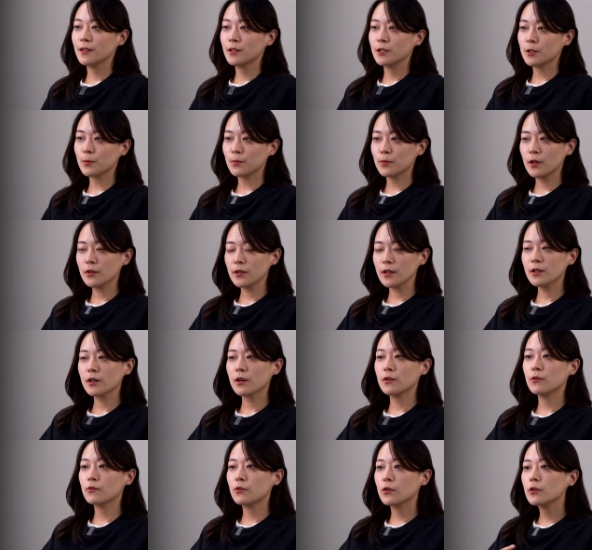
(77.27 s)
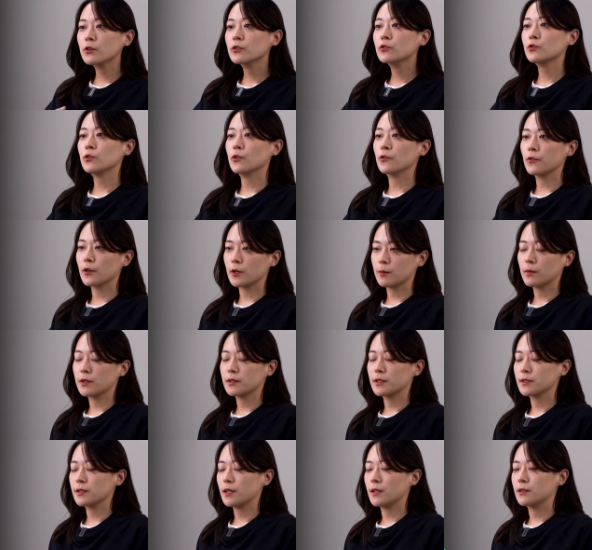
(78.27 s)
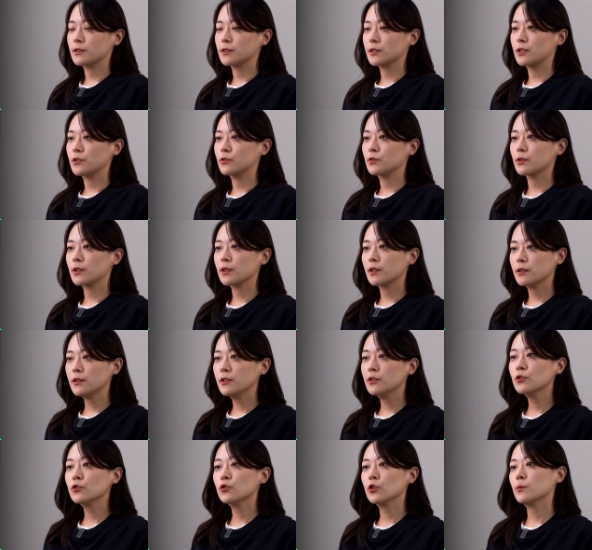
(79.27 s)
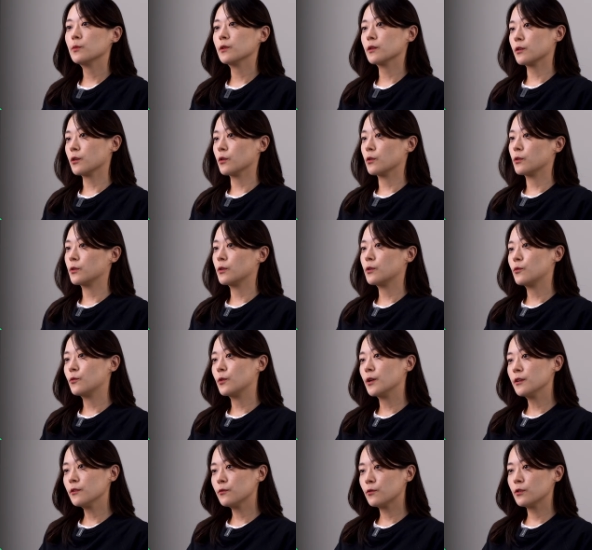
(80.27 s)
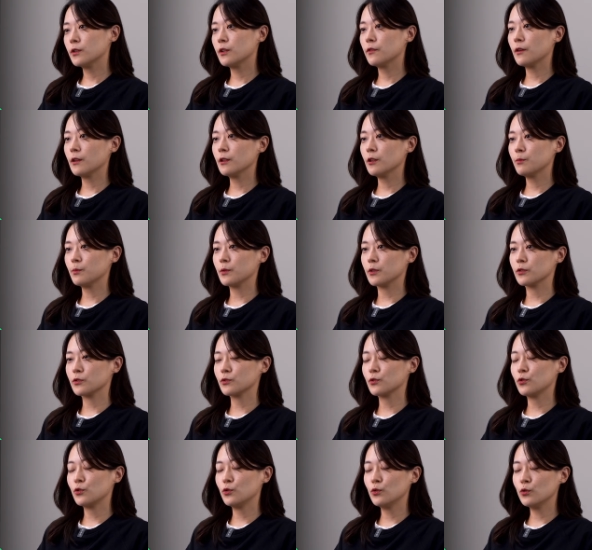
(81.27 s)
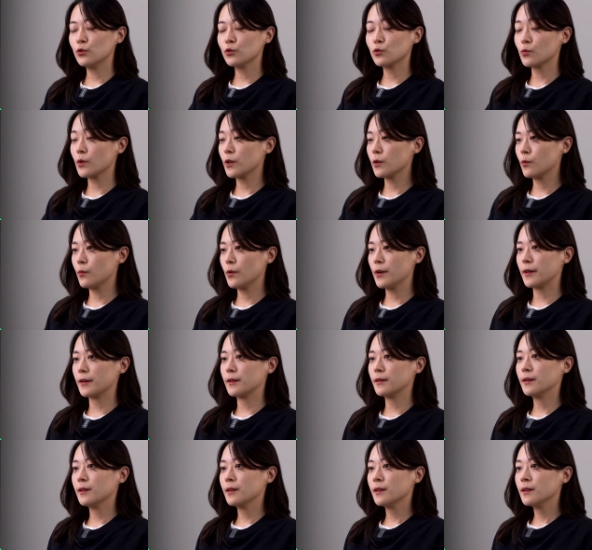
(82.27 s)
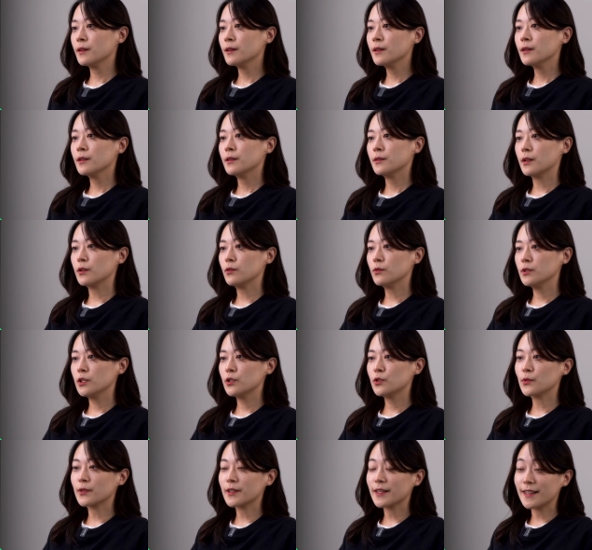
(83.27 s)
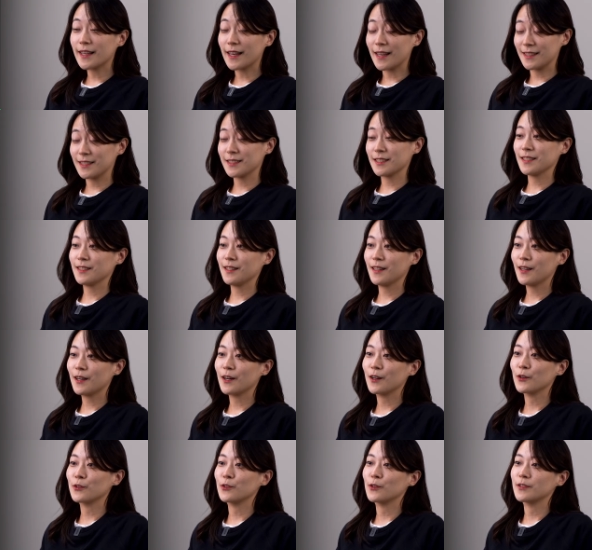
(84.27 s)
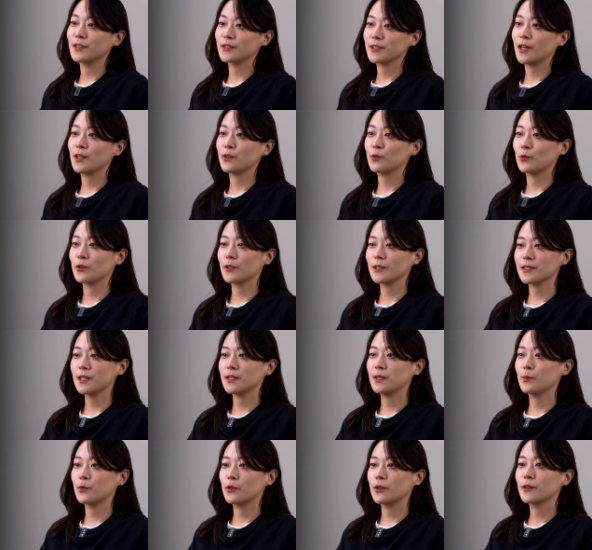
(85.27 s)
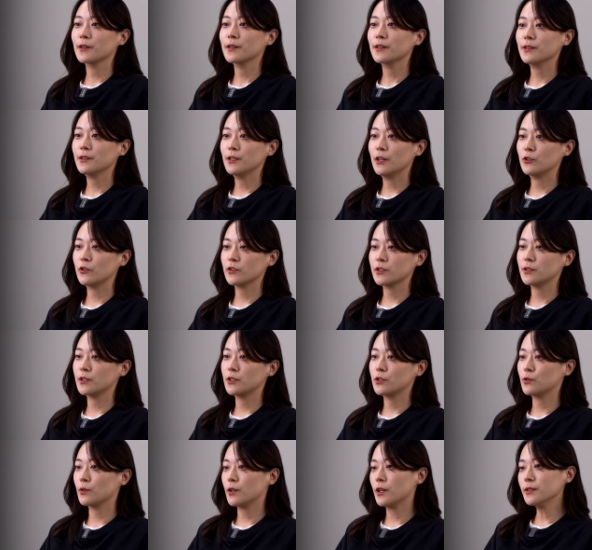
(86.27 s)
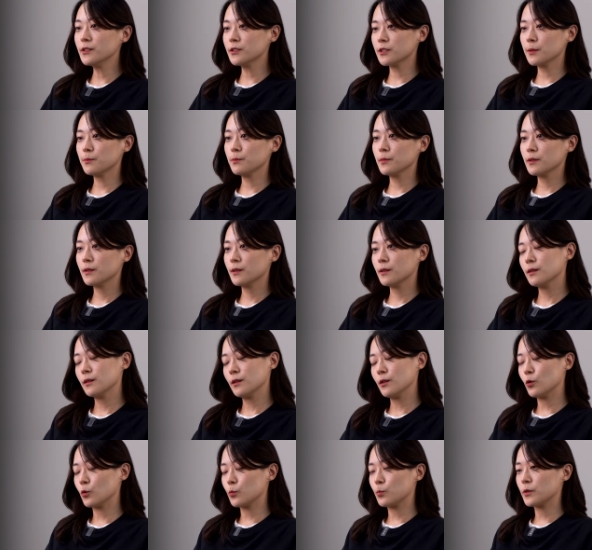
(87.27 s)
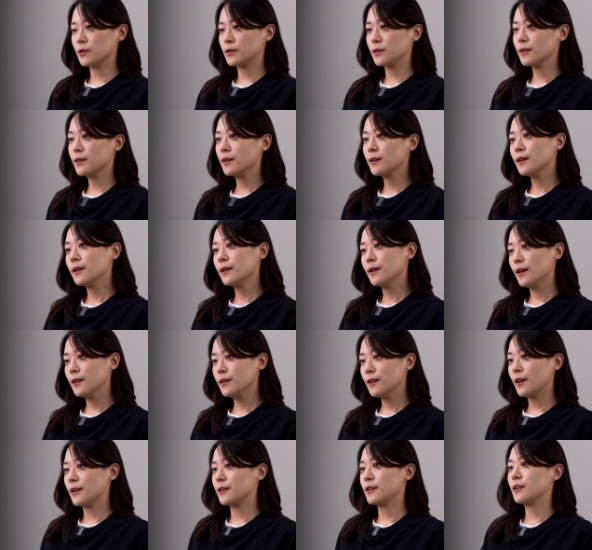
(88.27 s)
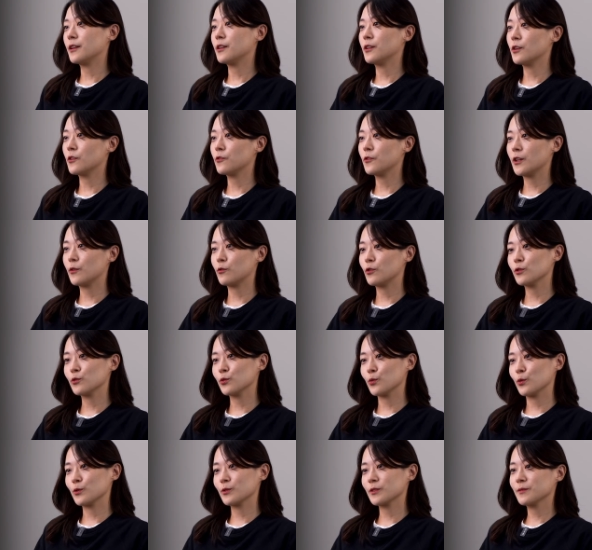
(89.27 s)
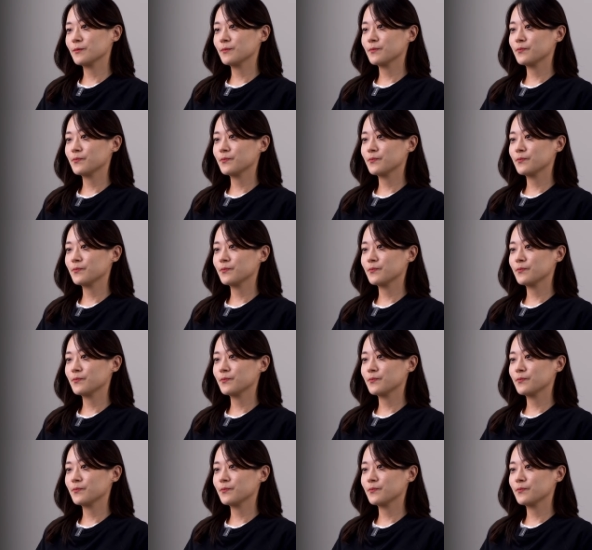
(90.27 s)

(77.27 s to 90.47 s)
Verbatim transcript: The plugin converts your Figma designs into clean QML code ready for developers to use right away. They don't need to guess how your design works anymore. They just need to unzip, open, and edit in their favorite tools.